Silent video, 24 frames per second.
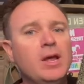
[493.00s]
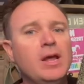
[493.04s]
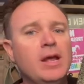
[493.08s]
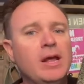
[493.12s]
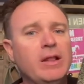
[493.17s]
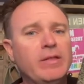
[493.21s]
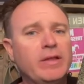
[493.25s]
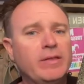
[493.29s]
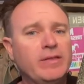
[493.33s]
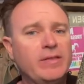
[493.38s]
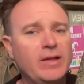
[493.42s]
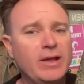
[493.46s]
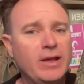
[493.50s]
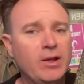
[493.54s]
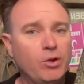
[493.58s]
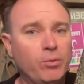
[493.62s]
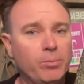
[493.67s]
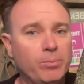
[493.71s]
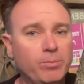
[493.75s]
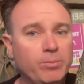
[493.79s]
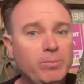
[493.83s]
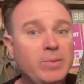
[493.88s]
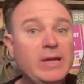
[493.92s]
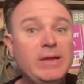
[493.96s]
that they'll
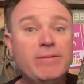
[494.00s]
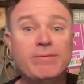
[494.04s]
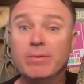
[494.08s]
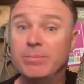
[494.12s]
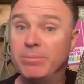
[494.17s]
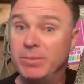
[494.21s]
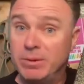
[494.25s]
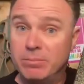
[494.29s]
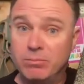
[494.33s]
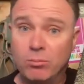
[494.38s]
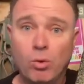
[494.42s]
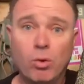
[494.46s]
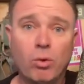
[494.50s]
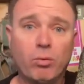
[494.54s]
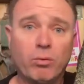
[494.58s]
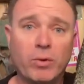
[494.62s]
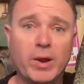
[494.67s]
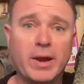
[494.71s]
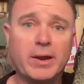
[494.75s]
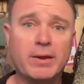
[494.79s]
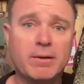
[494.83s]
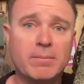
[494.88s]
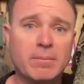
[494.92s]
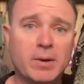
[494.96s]
even be more
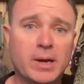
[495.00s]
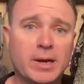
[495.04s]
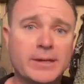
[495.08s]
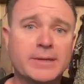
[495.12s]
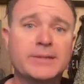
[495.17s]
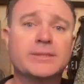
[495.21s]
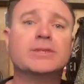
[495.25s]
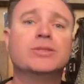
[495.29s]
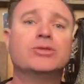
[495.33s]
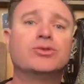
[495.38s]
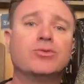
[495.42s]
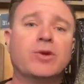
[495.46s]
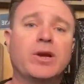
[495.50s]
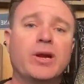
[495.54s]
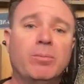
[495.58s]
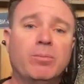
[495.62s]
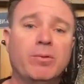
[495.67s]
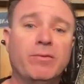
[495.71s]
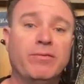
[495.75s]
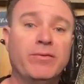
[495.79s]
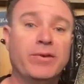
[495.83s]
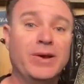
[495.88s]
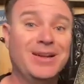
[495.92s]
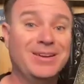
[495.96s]
randomized to try to
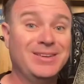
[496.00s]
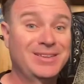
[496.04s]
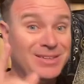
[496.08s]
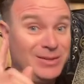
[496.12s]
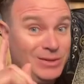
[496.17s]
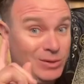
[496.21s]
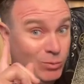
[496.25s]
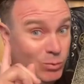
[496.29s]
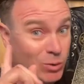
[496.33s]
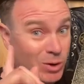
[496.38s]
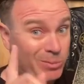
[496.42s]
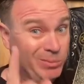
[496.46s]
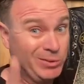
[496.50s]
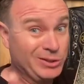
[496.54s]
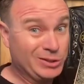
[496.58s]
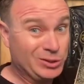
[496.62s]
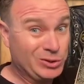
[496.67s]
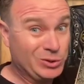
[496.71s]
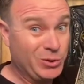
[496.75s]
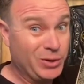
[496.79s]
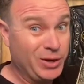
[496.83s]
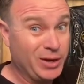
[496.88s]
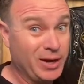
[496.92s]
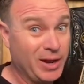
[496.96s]
prevent what I'm going to
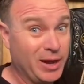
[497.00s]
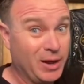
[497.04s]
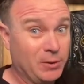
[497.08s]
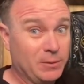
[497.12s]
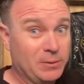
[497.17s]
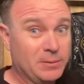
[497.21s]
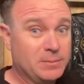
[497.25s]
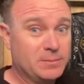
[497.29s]
show you now.